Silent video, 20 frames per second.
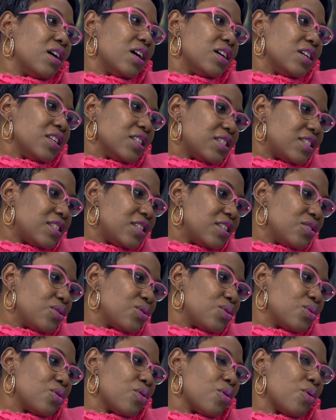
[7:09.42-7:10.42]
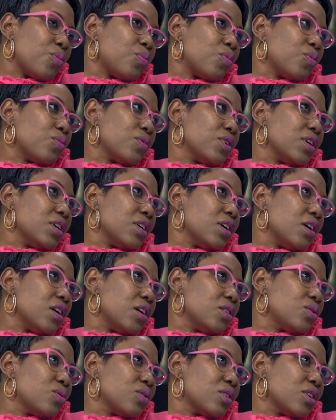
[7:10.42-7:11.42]
he still took
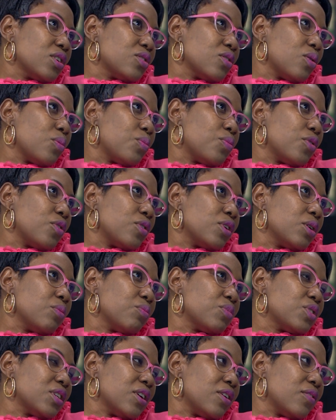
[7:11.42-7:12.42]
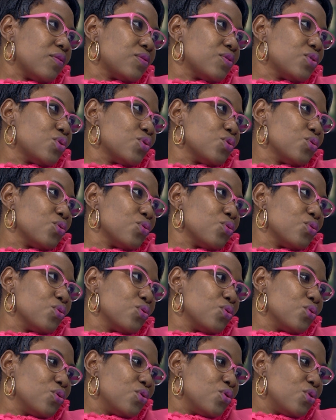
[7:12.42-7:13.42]
it upon himself to
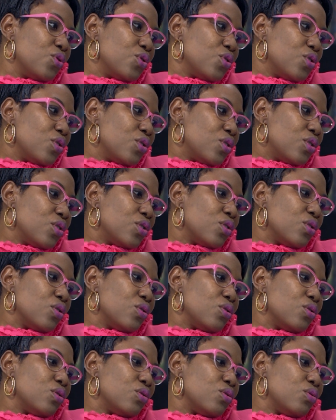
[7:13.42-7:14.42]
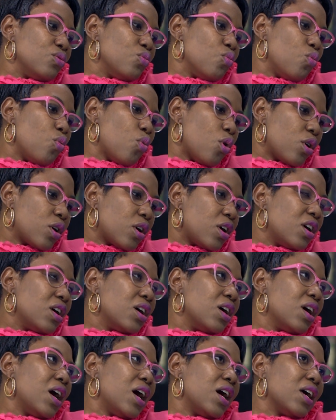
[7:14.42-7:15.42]

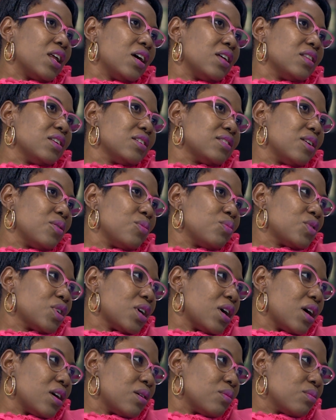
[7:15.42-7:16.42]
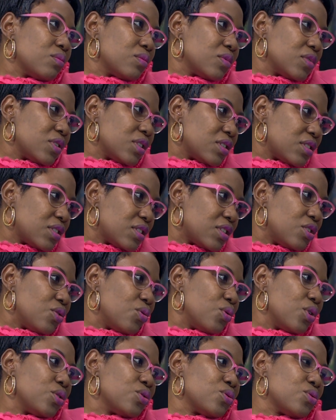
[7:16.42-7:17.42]
work and at the same time still
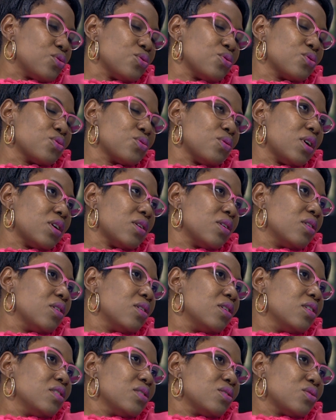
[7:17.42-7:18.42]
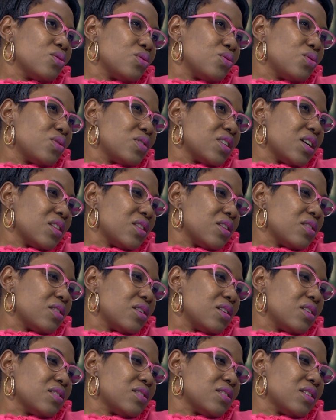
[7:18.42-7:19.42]
going to school. So those are the
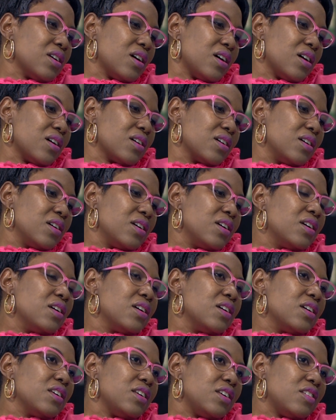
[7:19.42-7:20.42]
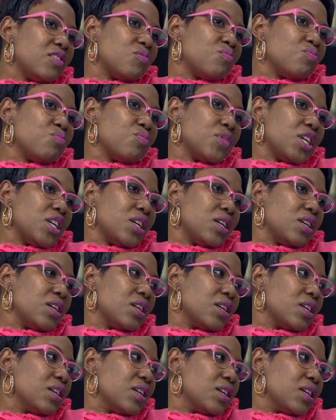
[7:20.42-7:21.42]
things that give
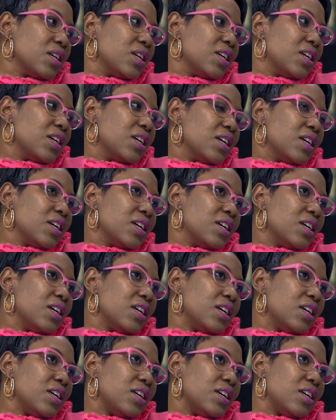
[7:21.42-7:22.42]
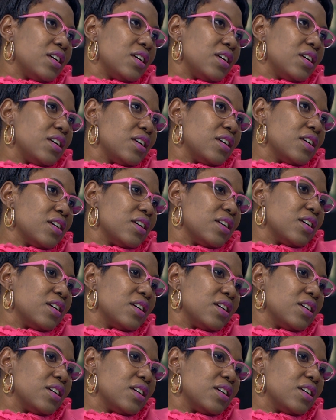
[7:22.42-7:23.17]
me a